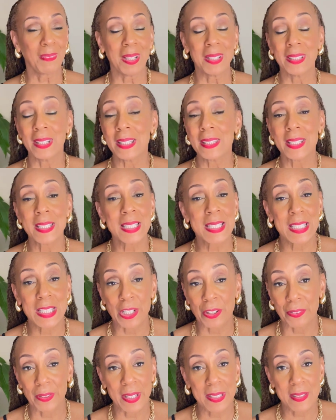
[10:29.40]
nothing
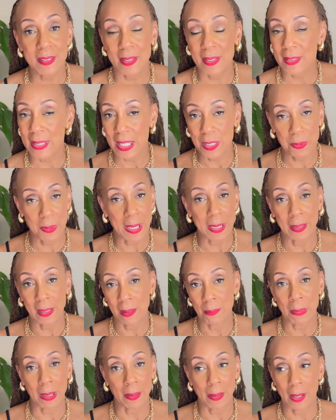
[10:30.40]
serious, because that's what I need
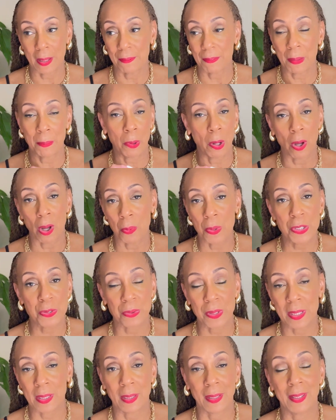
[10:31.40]
in my life. I'm always
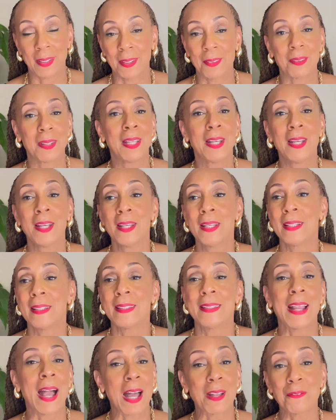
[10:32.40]
reading
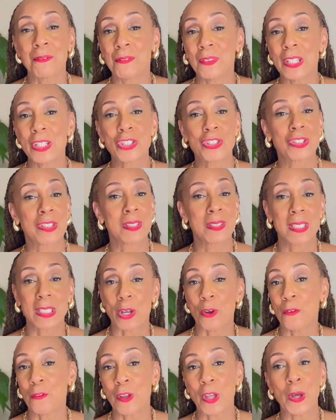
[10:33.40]
nonfiction,
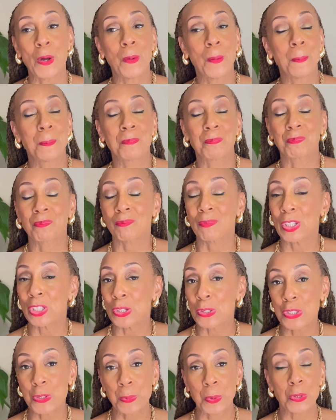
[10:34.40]
self-help,
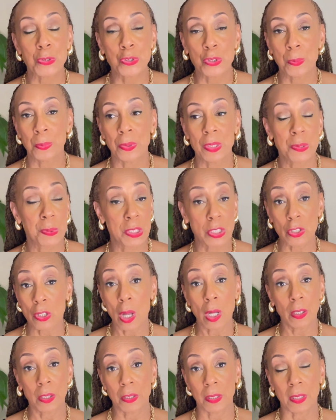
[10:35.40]
spiritual books, which is
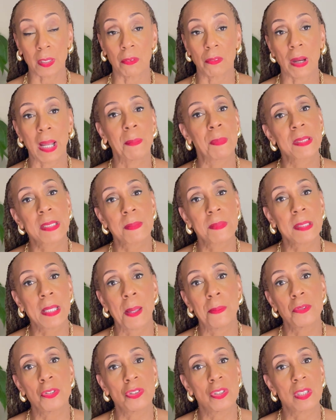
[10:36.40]
all good, right? But
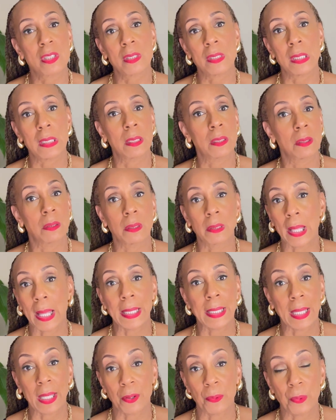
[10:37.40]
sometimes you just need a little
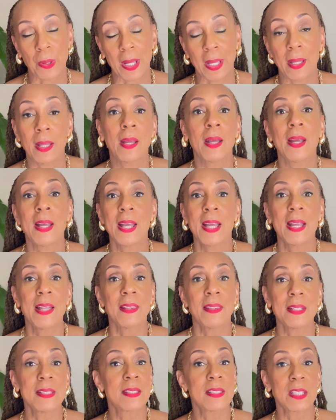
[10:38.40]
light getaway.
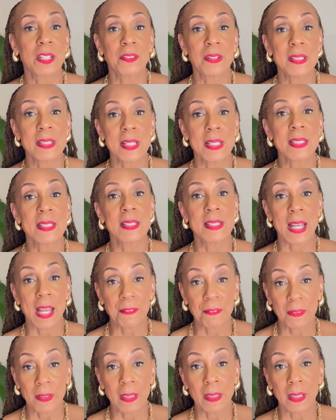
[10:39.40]
This series is
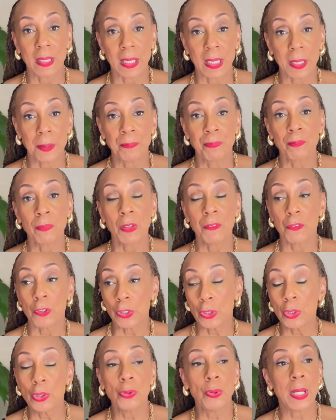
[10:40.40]
definitely for
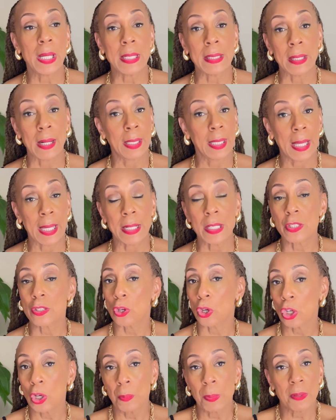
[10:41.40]
you. And again, it's
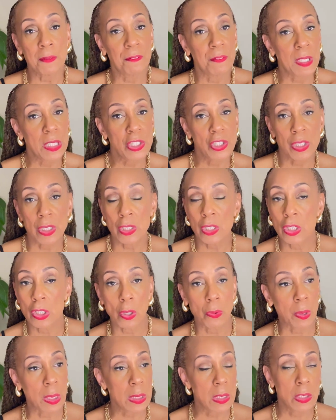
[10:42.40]
urban fiction,
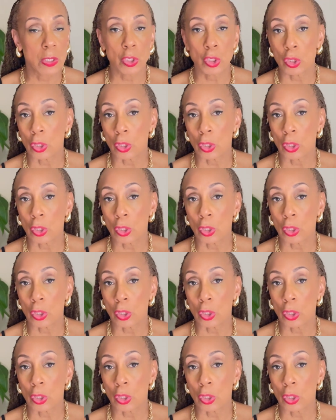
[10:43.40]
so it's